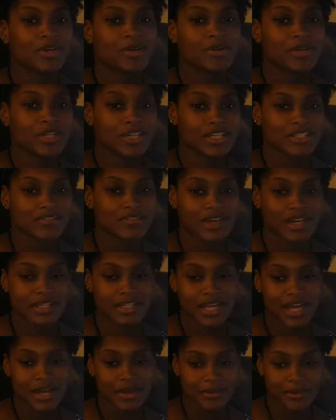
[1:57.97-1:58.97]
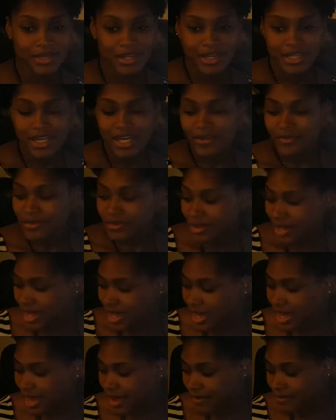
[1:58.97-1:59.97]
Well, let's find out. If you
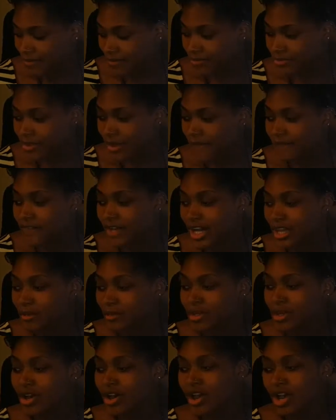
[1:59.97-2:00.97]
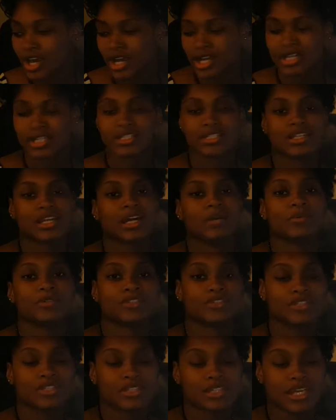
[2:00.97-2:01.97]
have the following cards, I
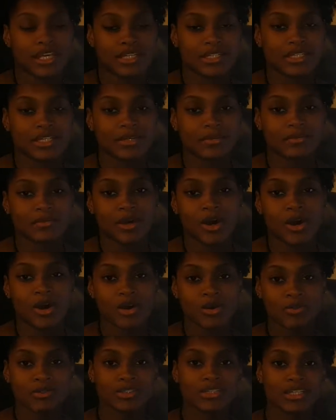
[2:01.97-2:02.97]
want you to stand up: O,